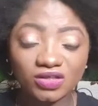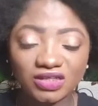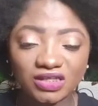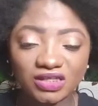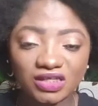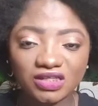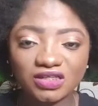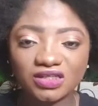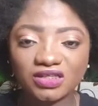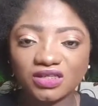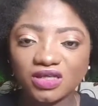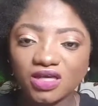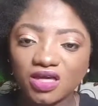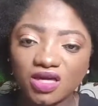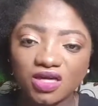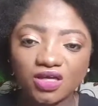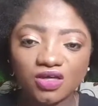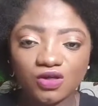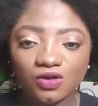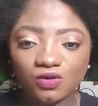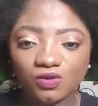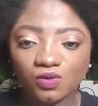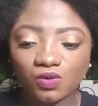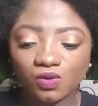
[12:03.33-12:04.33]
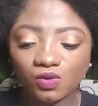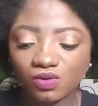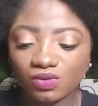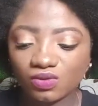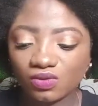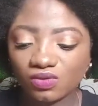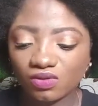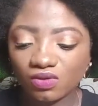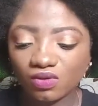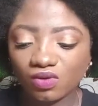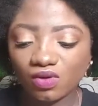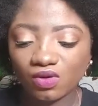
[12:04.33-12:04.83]
content
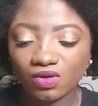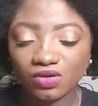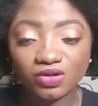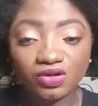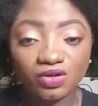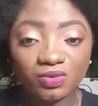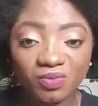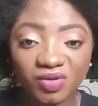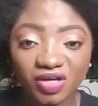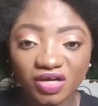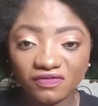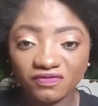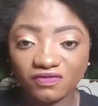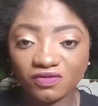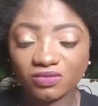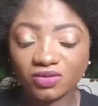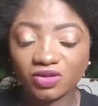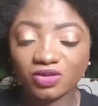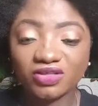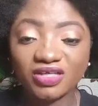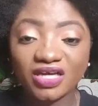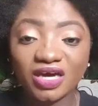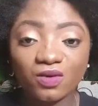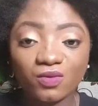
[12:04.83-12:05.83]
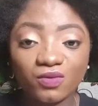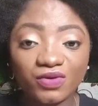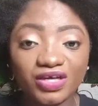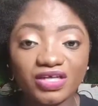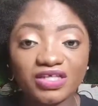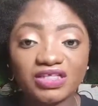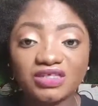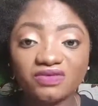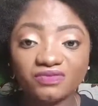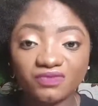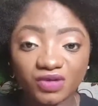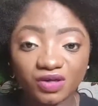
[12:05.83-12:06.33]
on your platform. So that
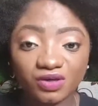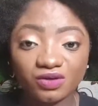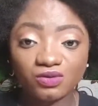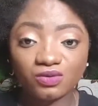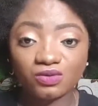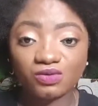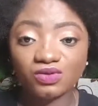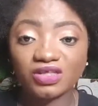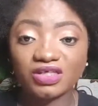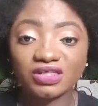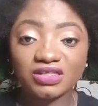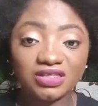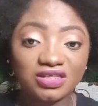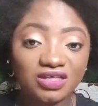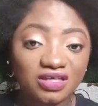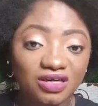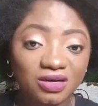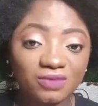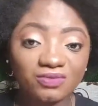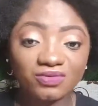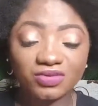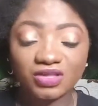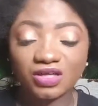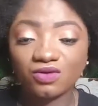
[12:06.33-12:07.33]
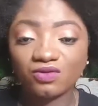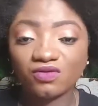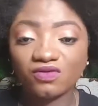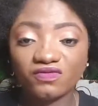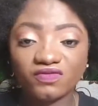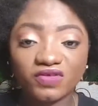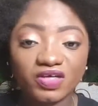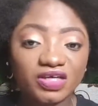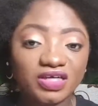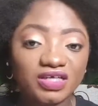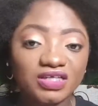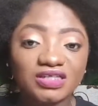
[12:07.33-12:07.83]
way it's very good. Instagram
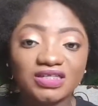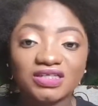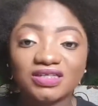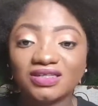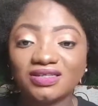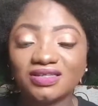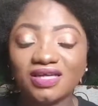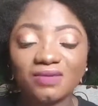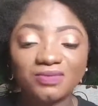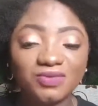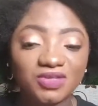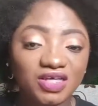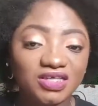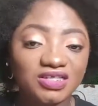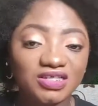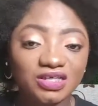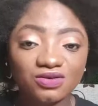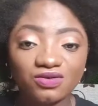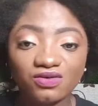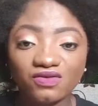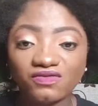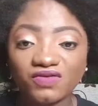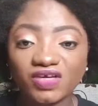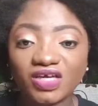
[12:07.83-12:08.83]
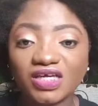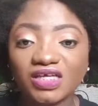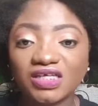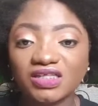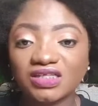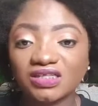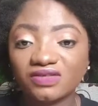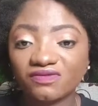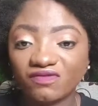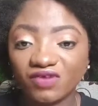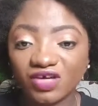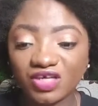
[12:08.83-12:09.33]
takeovers, Snapchat
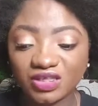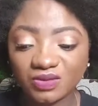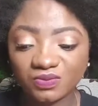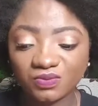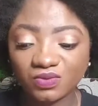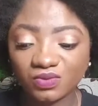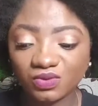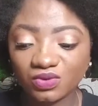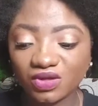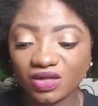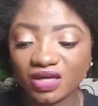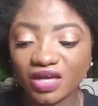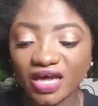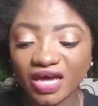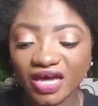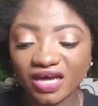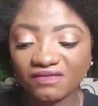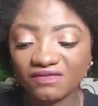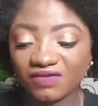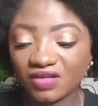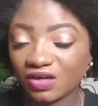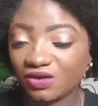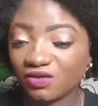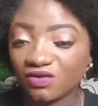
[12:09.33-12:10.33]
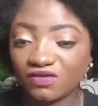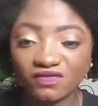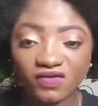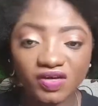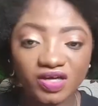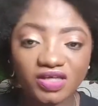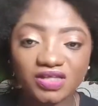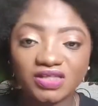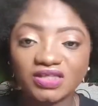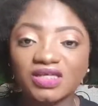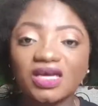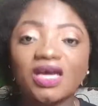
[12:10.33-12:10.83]
takeovers, Facebook live
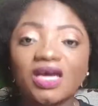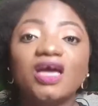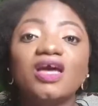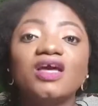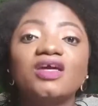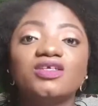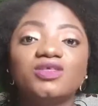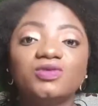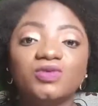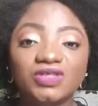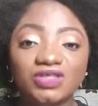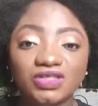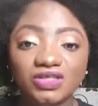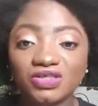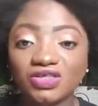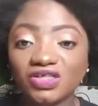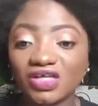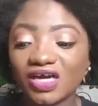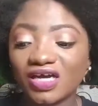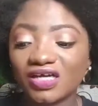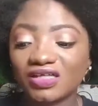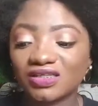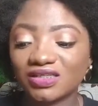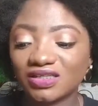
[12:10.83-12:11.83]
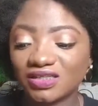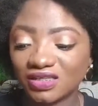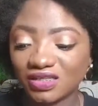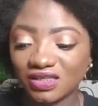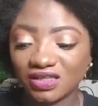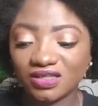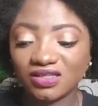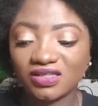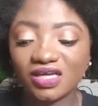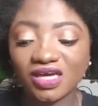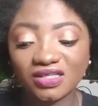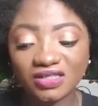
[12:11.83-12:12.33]
takeovers, Twitter chat,
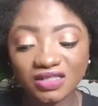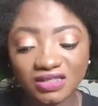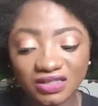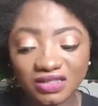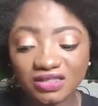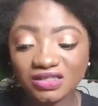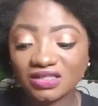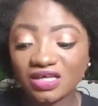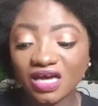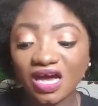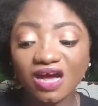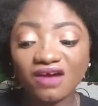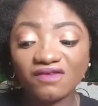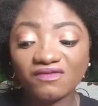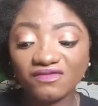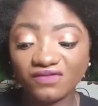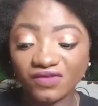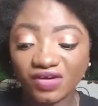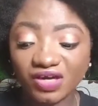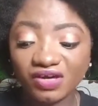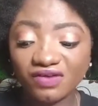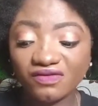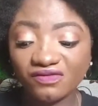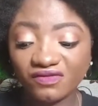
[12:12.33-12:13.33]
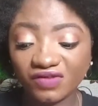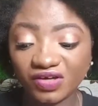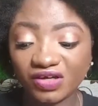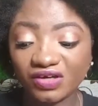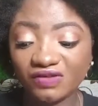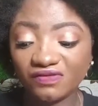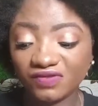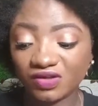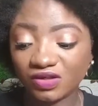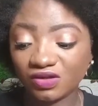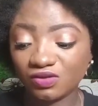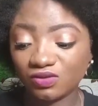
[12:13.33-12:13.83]
these things are very,
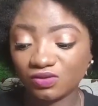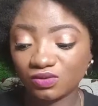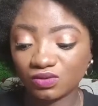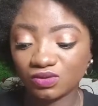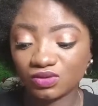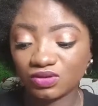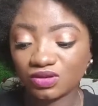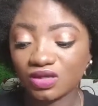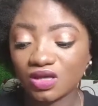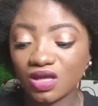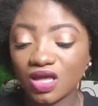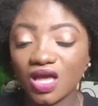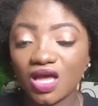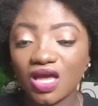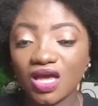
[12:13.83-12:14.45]
very, very good.